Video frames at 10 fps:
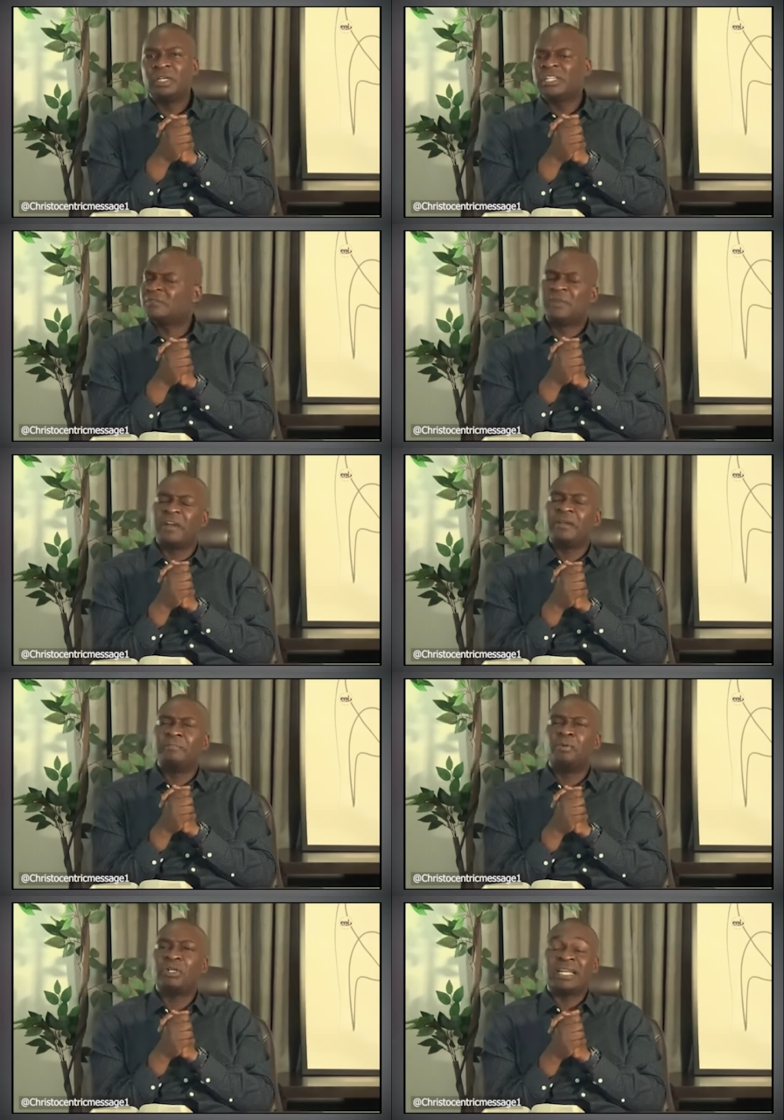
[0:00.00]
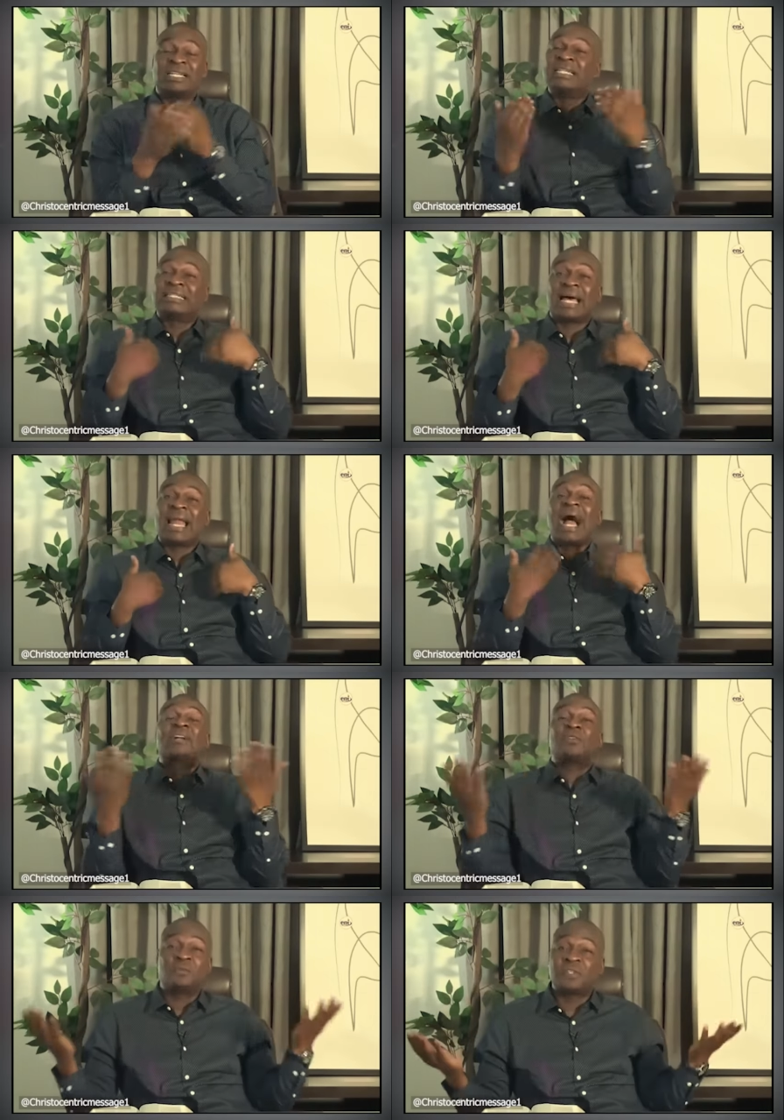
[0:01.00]
It's very important. It's an
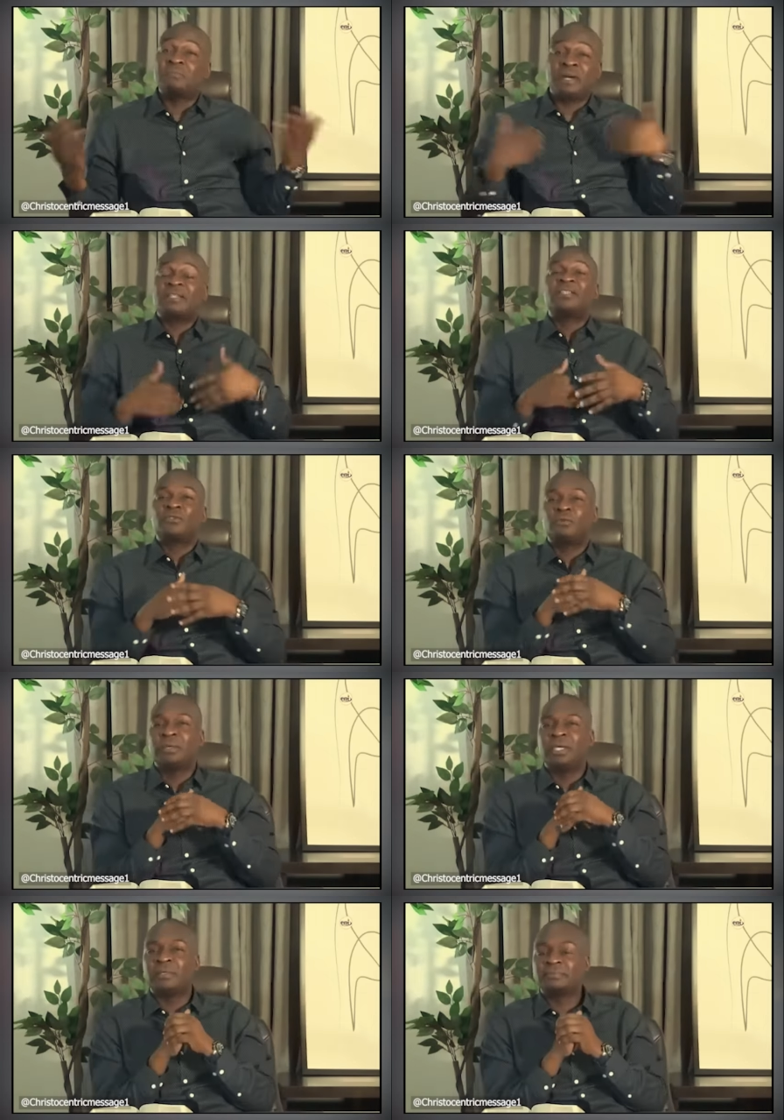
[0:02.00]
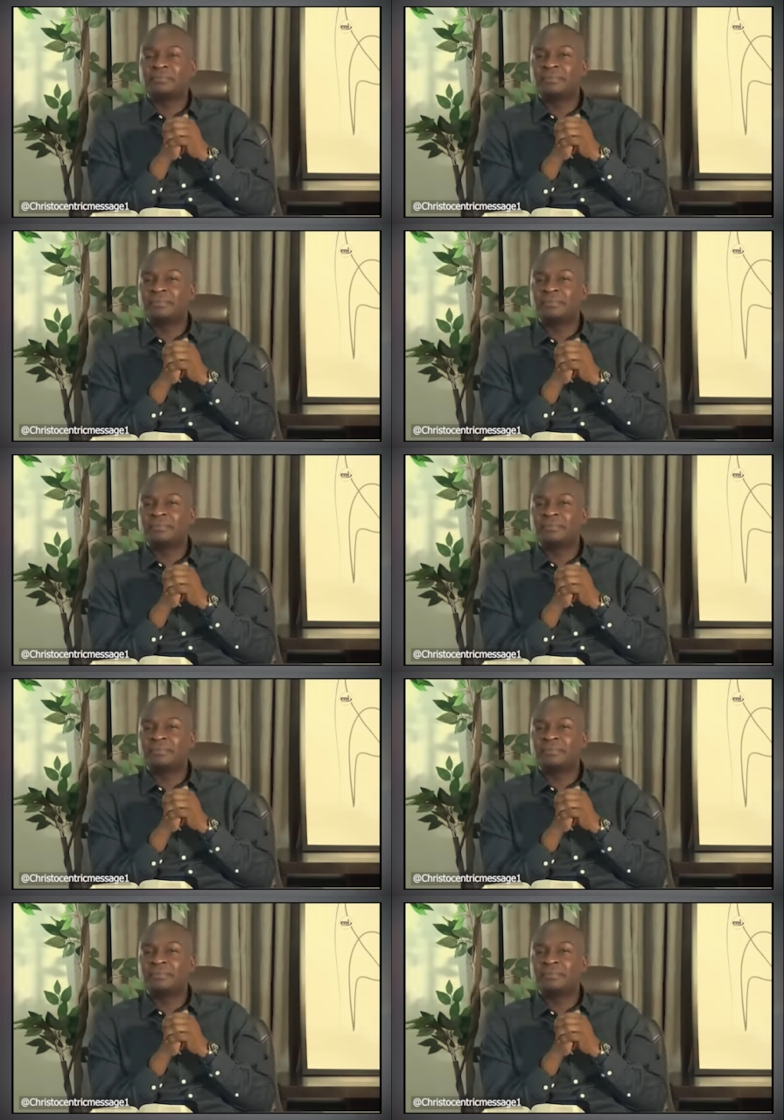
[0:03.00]
act of His mercy to me.